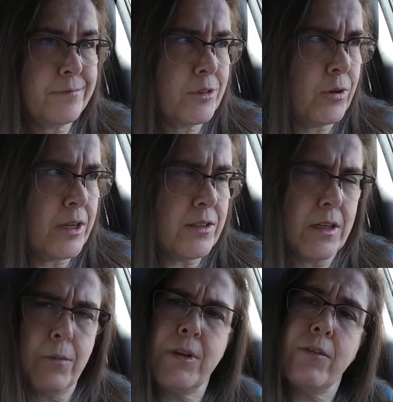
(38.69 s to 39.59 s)
crazy.
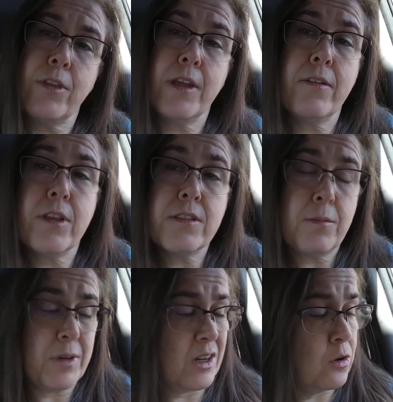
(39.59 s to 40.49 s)
I would never think of this on
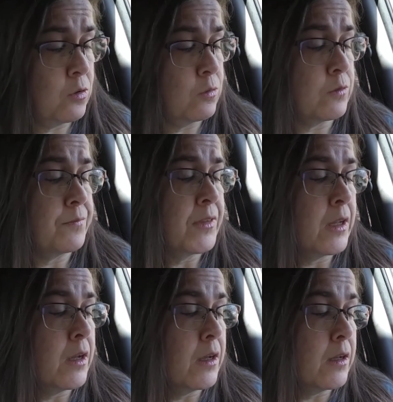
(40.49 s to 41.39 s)
my own.
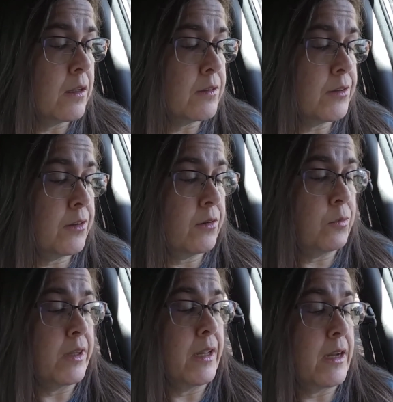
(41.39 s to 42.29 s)

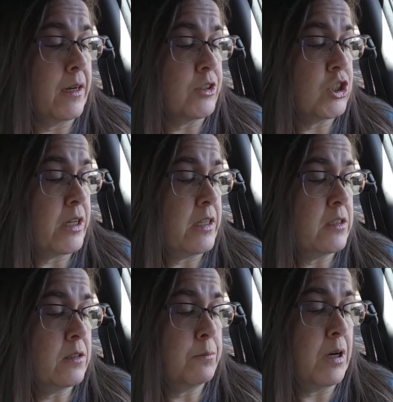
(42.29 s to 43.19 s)
When they get a
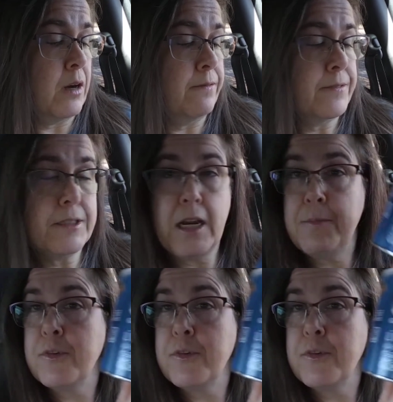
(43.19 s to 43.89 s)
cheese puff type